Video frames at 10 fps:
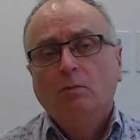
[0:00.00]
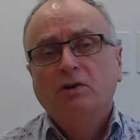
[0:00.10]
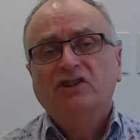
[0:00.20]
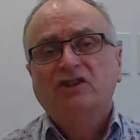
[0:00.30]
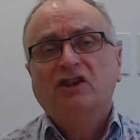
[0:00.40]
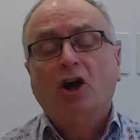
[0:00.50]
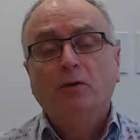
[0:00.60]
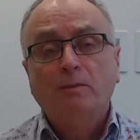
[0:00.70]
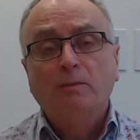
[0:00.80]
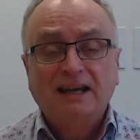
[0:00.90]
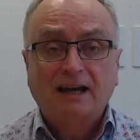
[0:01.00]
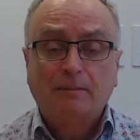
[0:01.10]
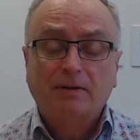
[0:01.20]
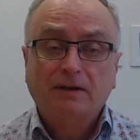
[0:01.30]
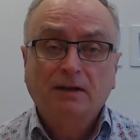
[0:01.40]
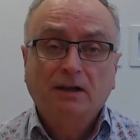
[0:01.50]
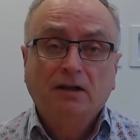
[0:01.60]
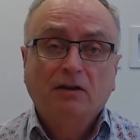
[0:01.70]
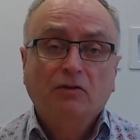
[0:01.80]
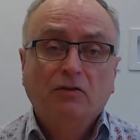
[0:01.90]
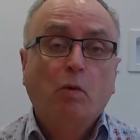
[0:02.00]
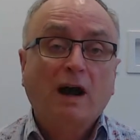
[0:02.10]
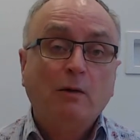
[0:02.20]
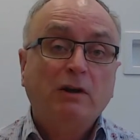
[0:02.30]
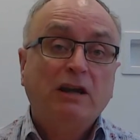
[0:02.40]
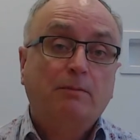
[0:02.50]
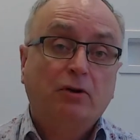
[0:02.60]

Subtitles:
which has opened up the way we